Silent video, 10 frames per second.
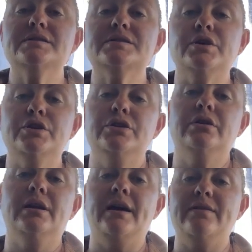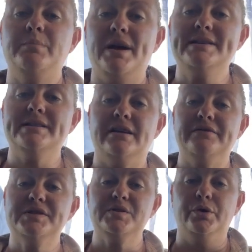so that you can get the best out of
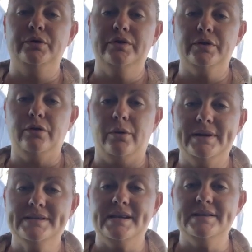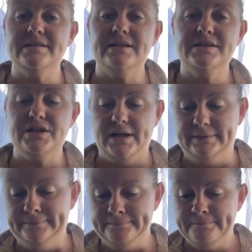your soil for the growing season this year.
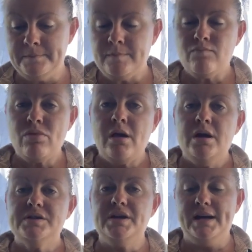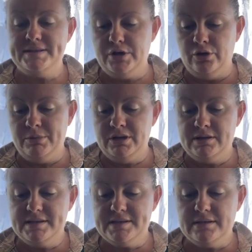So as
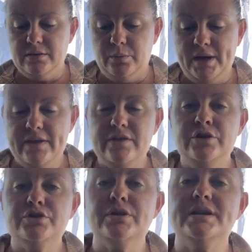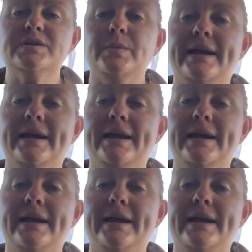humans, we get the nutrients